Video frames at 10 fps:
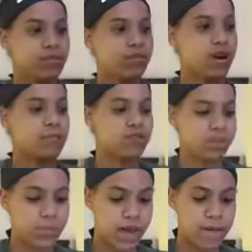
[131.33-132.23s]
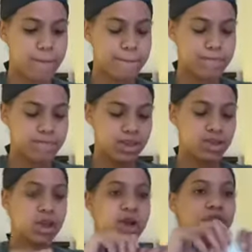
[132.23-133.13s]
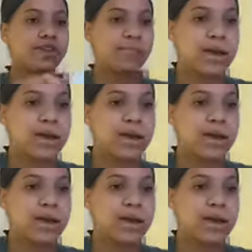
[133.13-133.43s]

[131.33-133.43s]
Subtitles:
from Chris Bay. Chris Bay